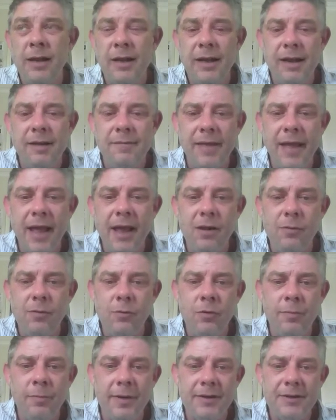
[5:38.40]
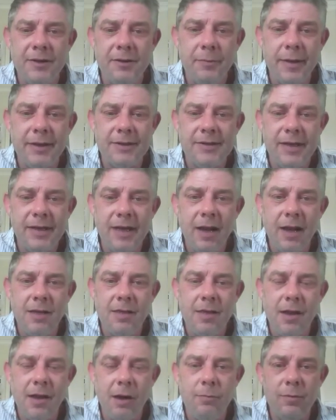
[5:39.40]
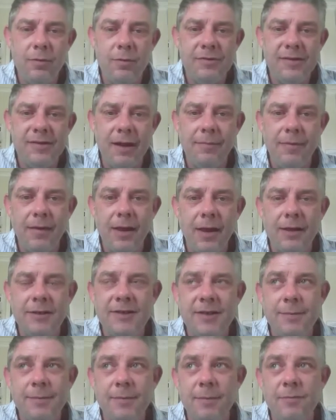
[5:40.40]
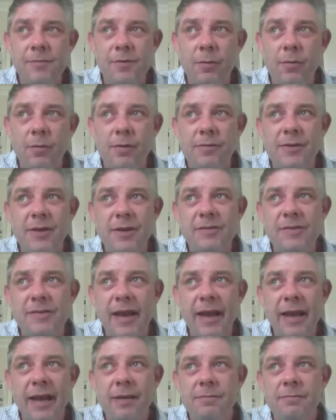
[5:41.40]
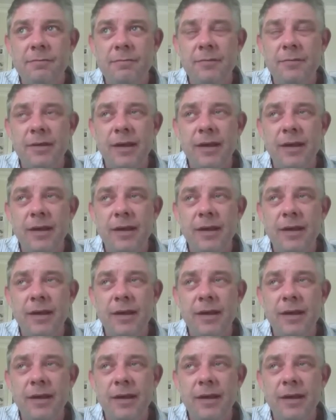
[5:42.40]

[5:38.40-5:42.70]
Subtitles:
If they had warned me 2 weeks ago that I would suffer those symptoms, I would have just taken,